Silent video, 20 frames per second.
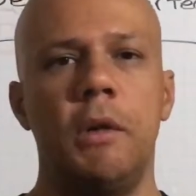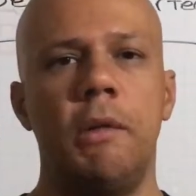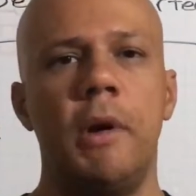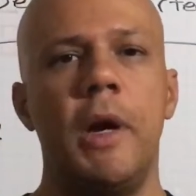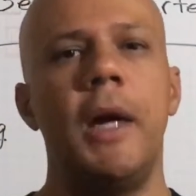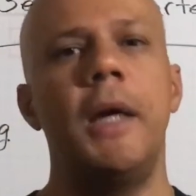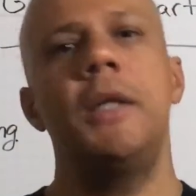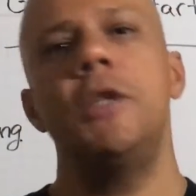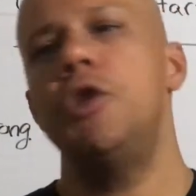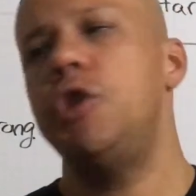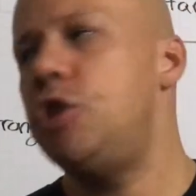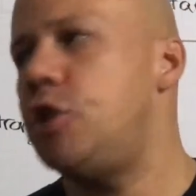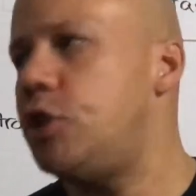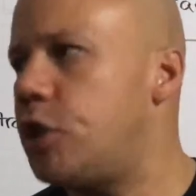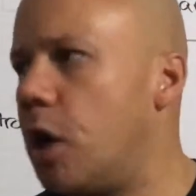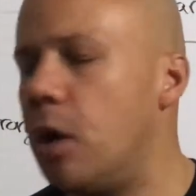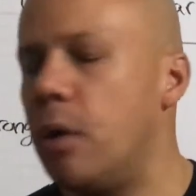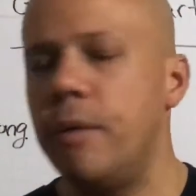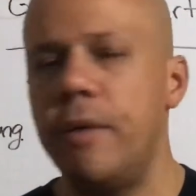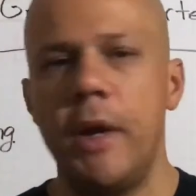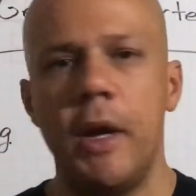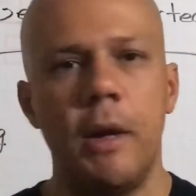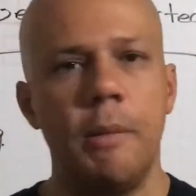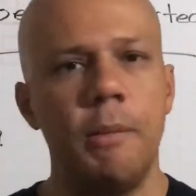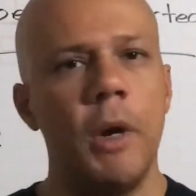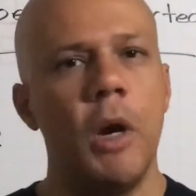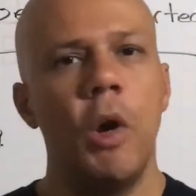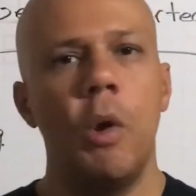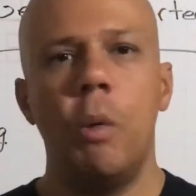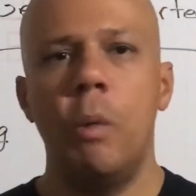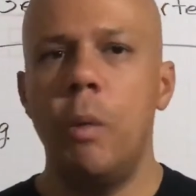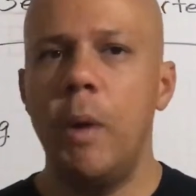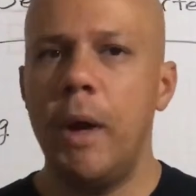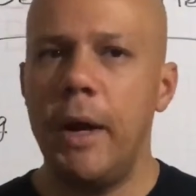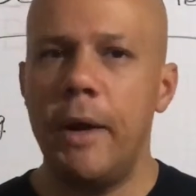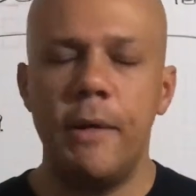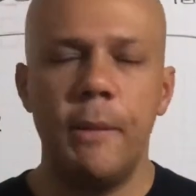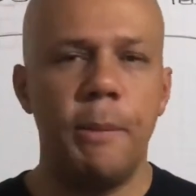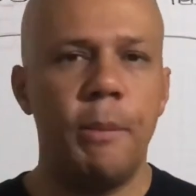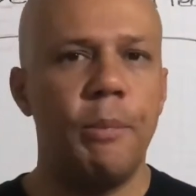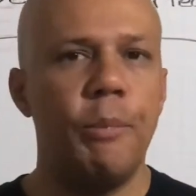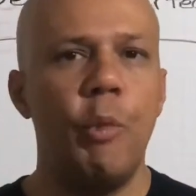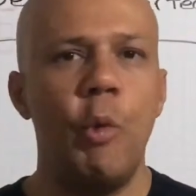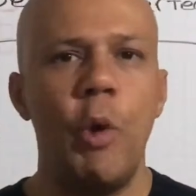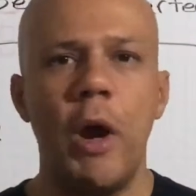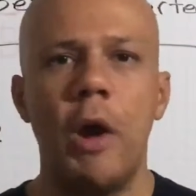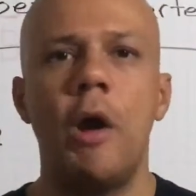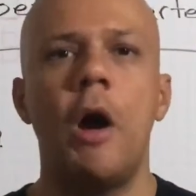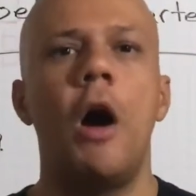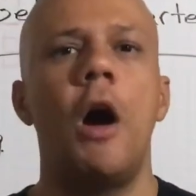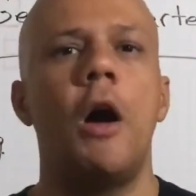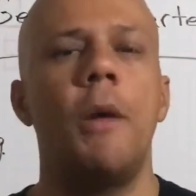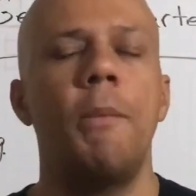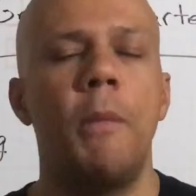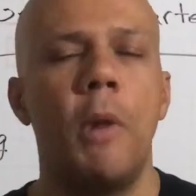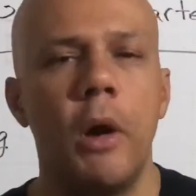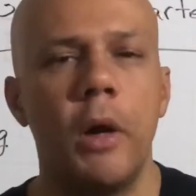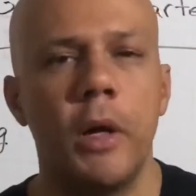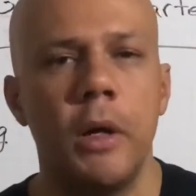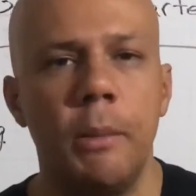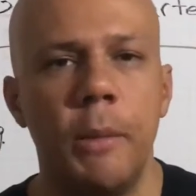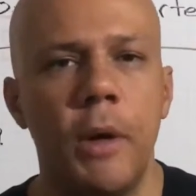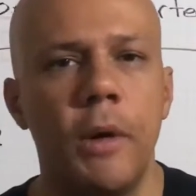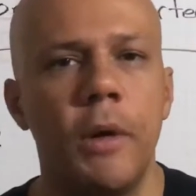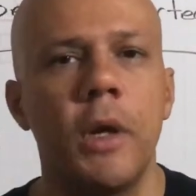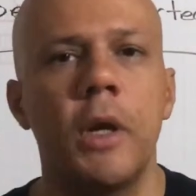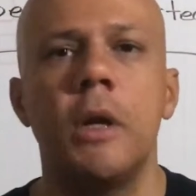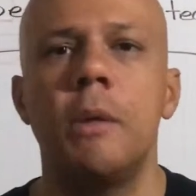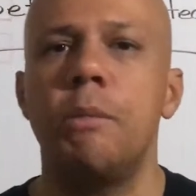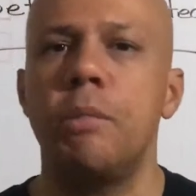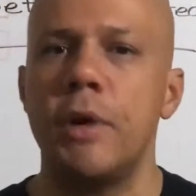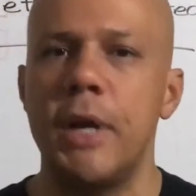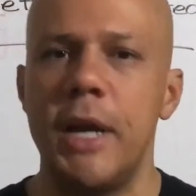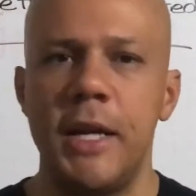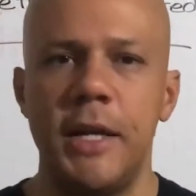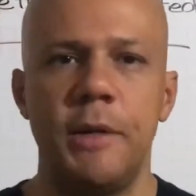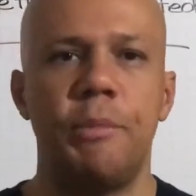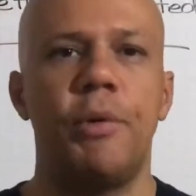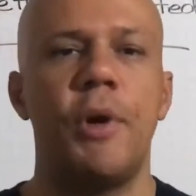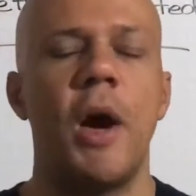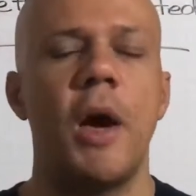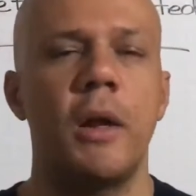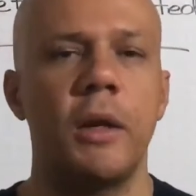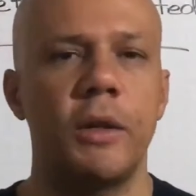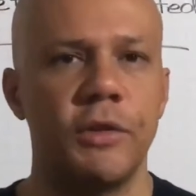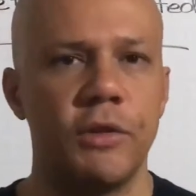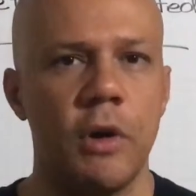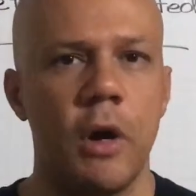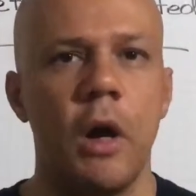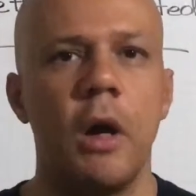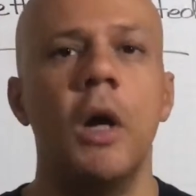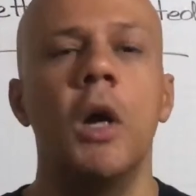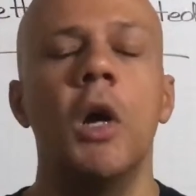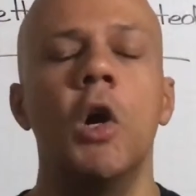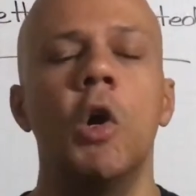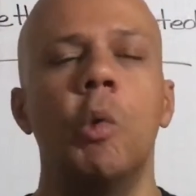Right? Show them where our Market America branded products are,